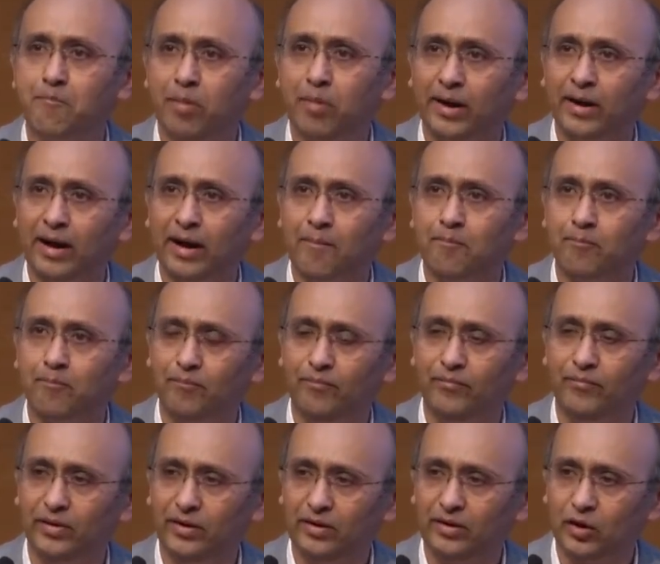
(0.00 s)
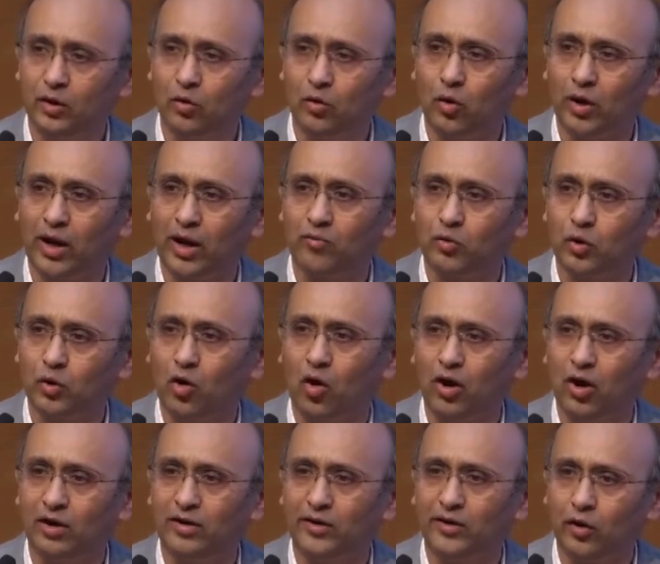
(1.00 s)
you know, what I would
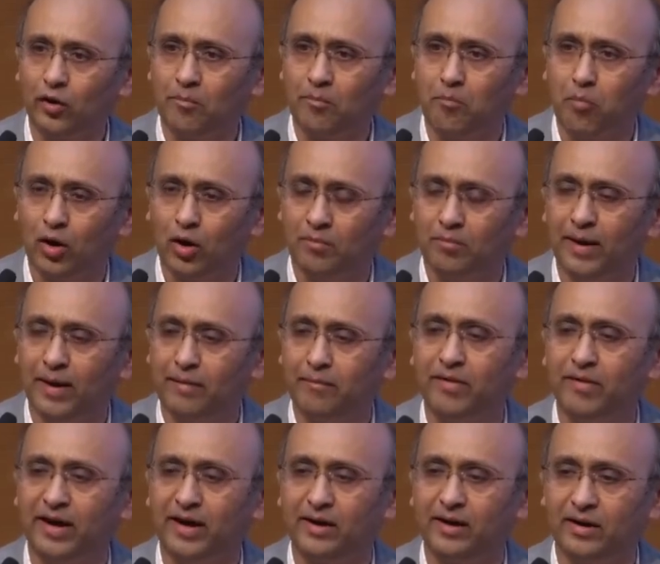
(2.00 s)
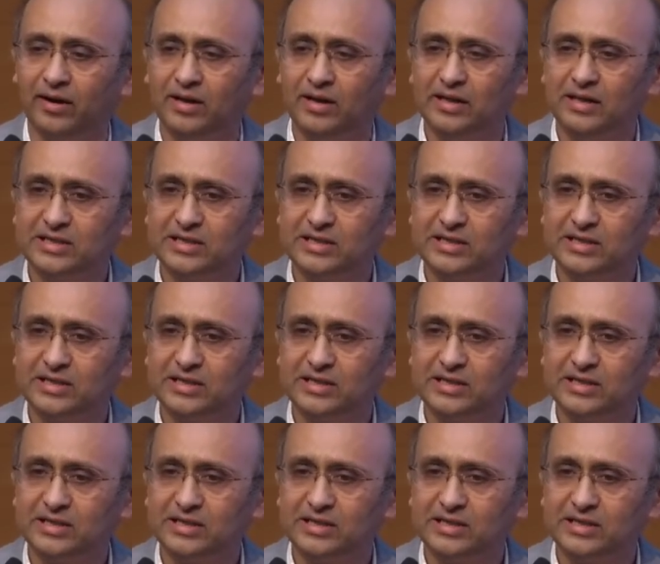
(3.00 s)
call, you know, involvement,